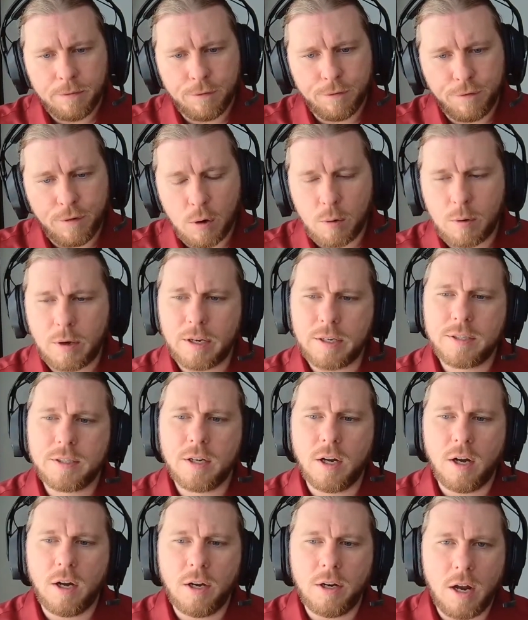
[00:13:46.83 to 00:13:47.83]

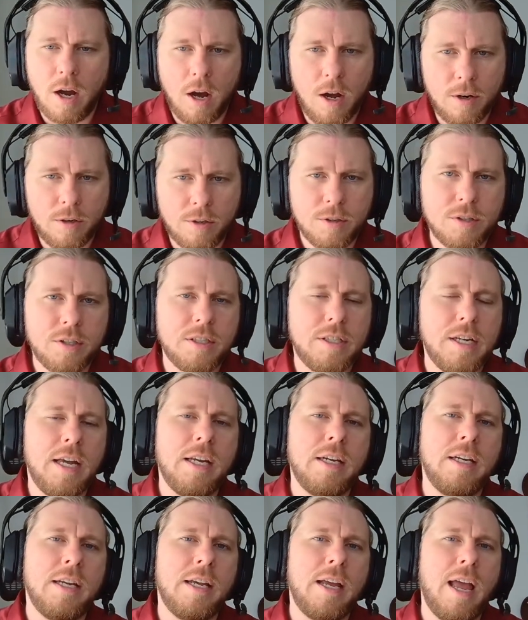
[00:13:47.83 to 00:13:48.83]
focused on
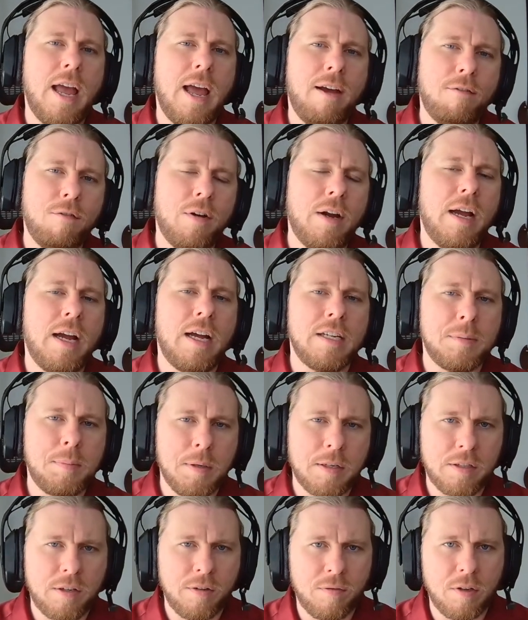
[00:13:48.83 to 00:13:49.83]
understanding every
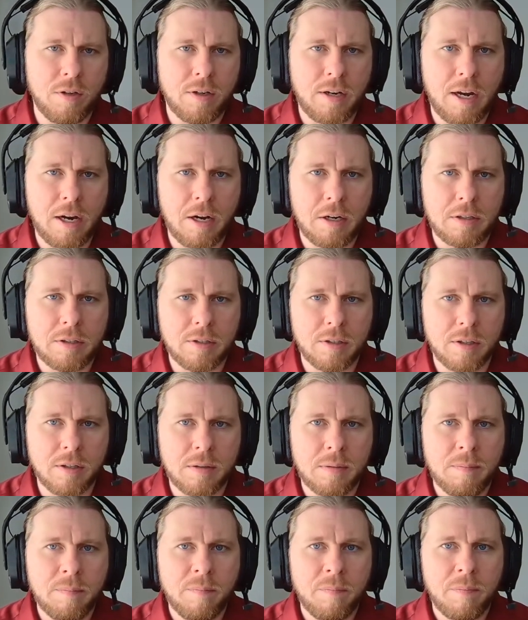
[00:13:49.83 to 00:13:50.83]
aspect of their
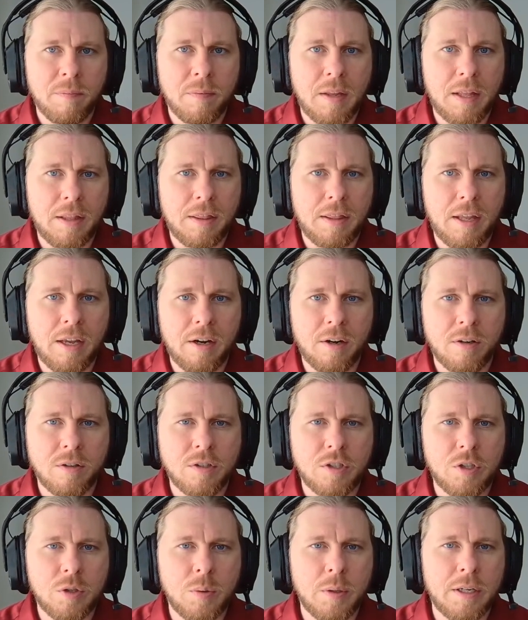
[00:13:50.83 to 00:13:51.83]
character that they're
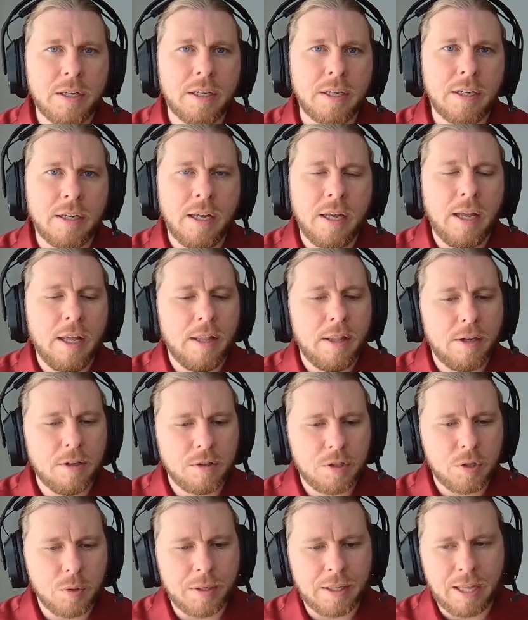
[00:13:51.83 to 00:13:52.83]
doing
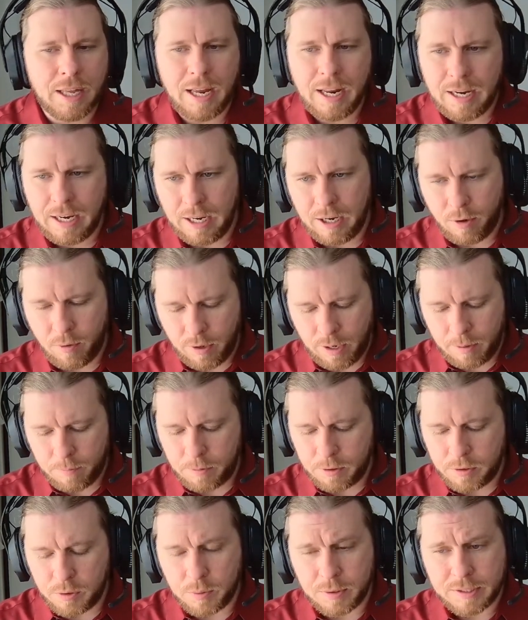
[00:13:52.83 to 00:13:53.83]
the
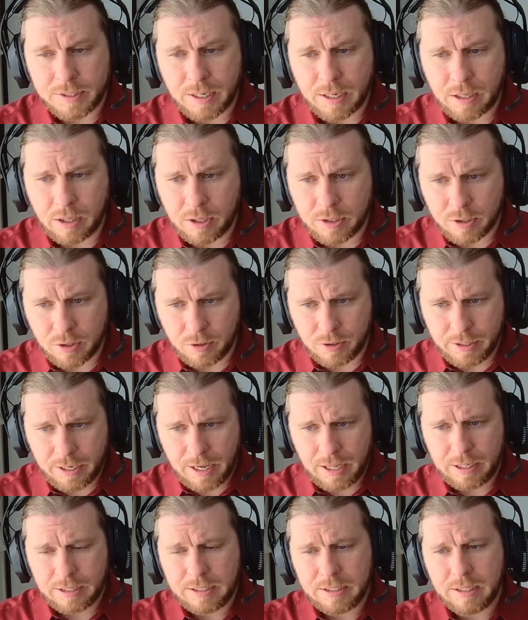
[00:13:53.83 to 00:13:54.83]
Enneagram, they're doing psychological
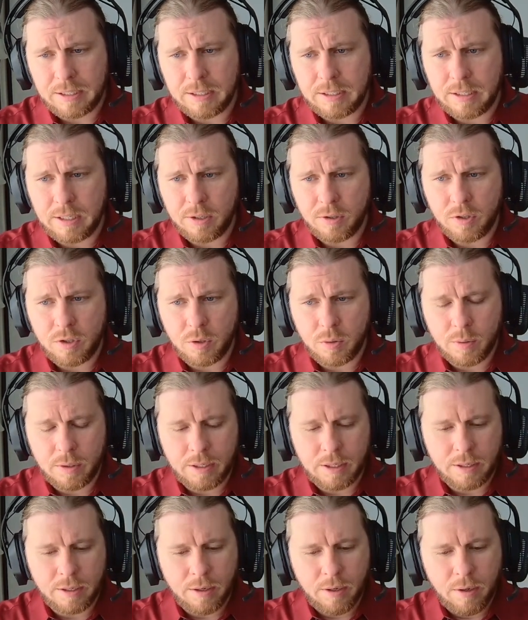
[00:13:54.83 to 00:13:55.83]
analyses, they're
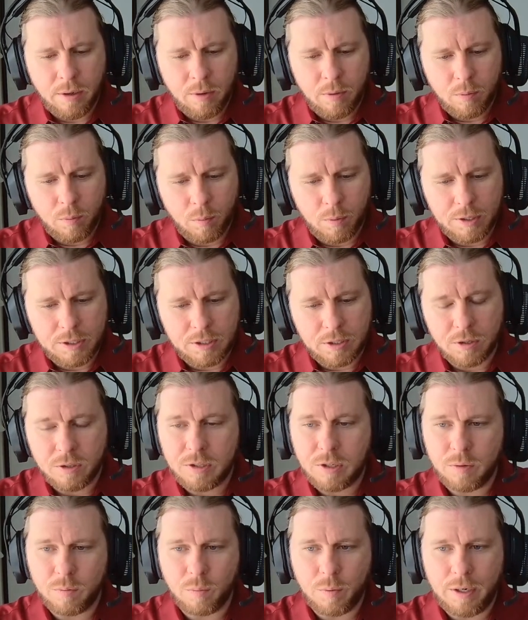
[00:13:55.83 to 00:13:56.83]
doing
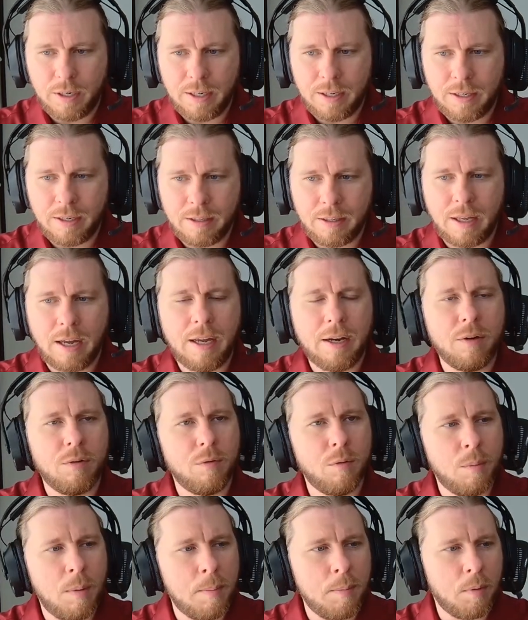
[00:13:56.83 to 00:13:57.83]
research and reading. I
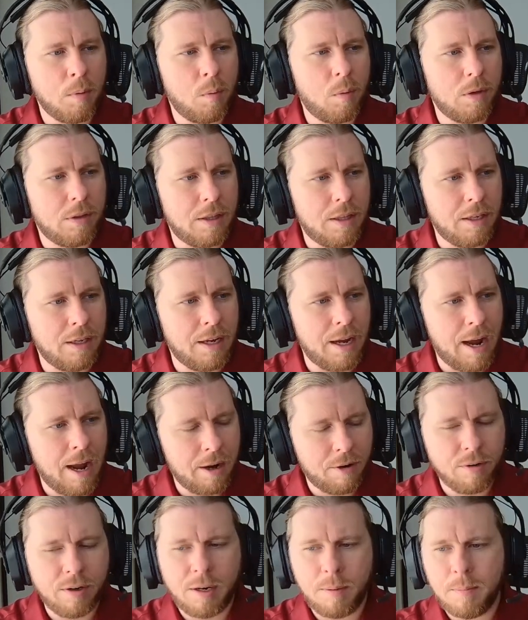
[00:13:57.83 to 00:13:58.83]
don't remember what the
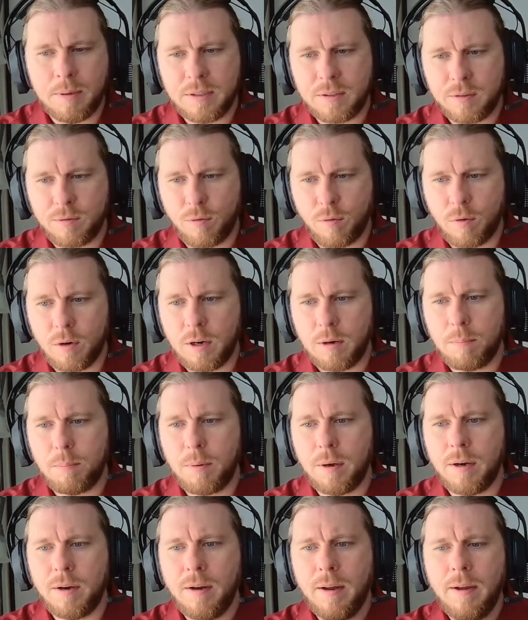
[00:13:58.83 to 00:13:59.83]
acronym is for it,
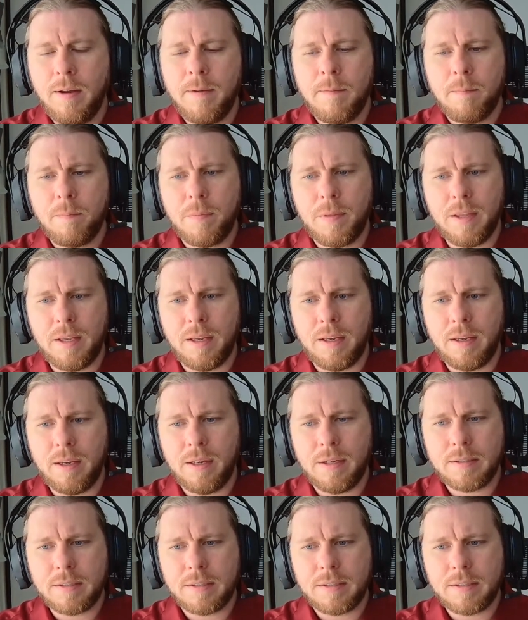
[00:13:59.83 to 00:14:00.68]
but the